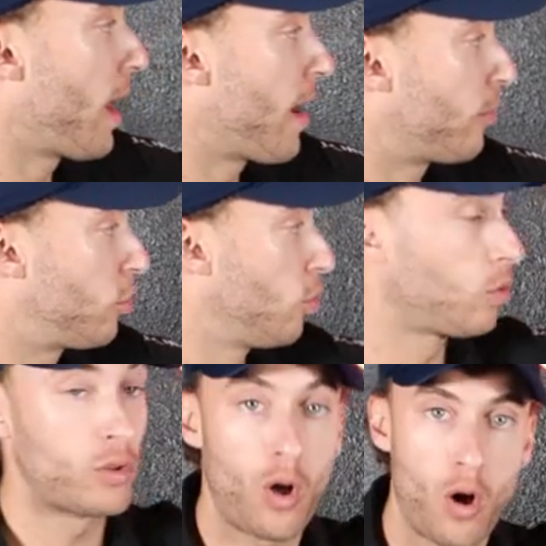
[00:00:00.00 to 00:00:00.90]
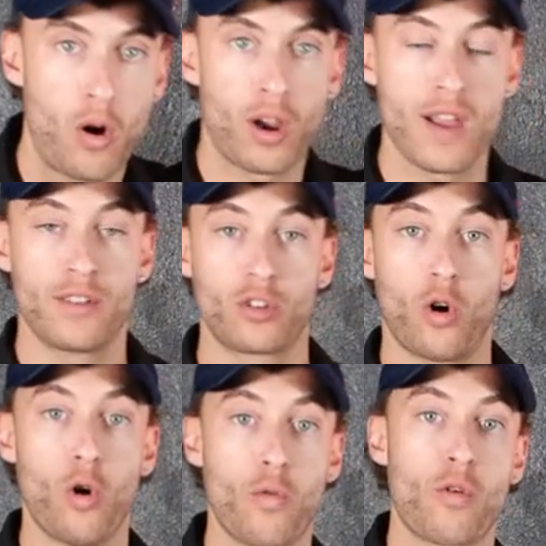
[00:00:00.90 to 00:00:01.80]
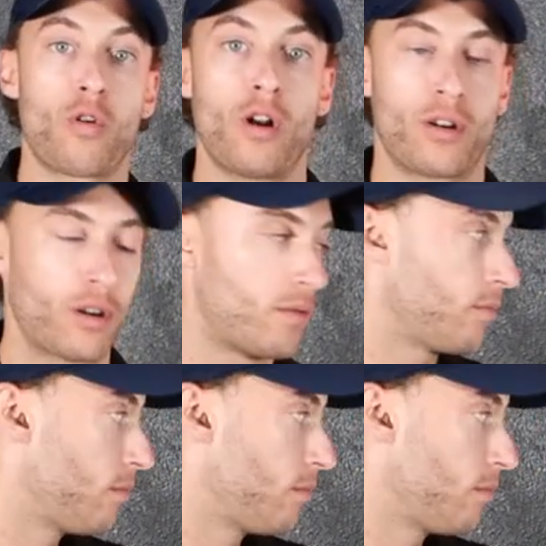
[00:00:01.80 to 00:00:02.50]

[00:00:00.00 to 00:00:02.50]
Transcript: we have too long if it's over or under.